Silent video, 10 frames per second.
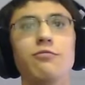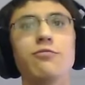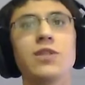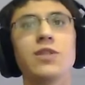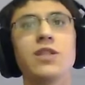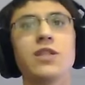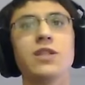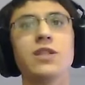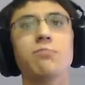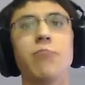
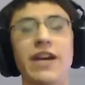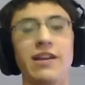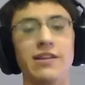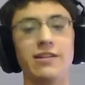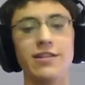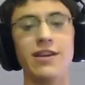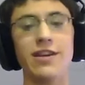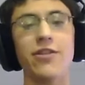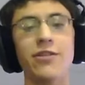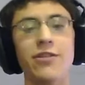spite
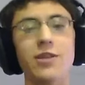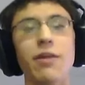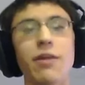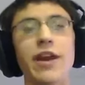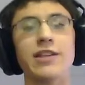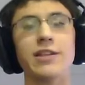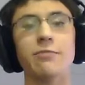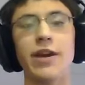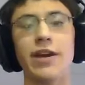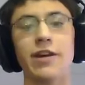its
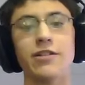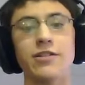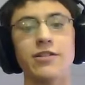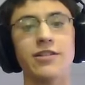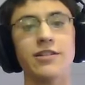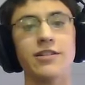competitors,